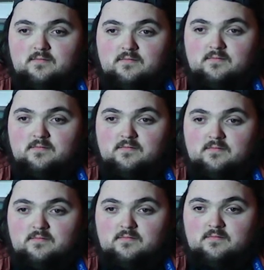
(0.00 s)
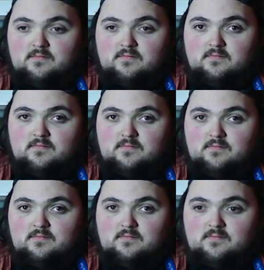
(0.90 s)

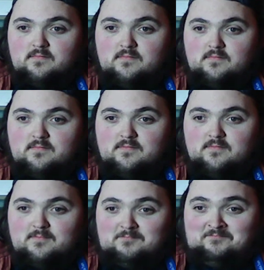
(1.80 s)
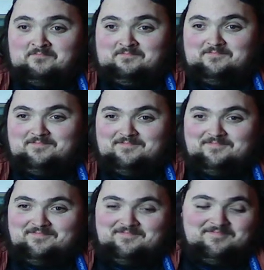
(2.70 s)

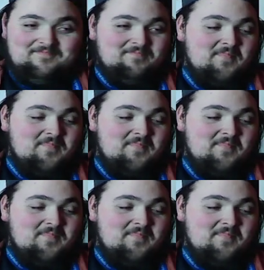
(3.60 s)
(no one is talking)